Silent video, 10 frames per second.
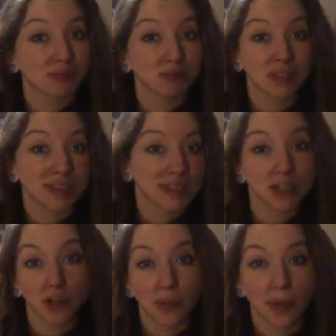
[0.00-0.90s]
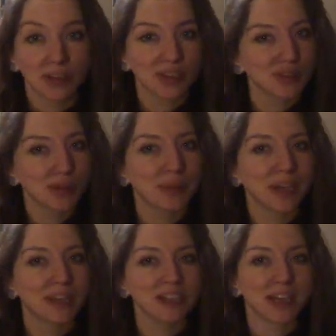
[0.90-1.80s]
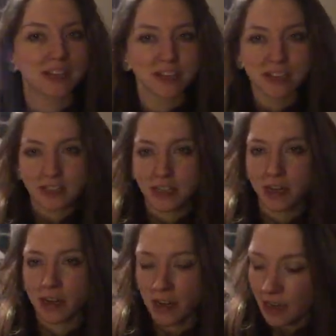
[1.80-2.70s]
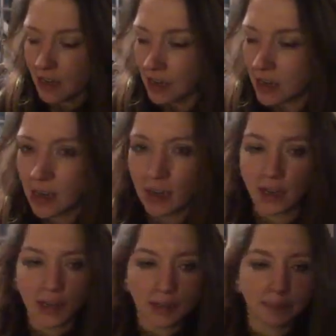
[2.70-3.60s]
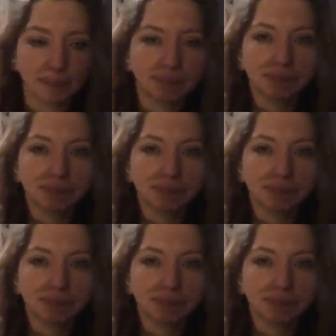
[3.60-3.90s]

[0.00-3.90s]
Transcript: doesn't know about the YouTube Pagan Challenge this year. Um,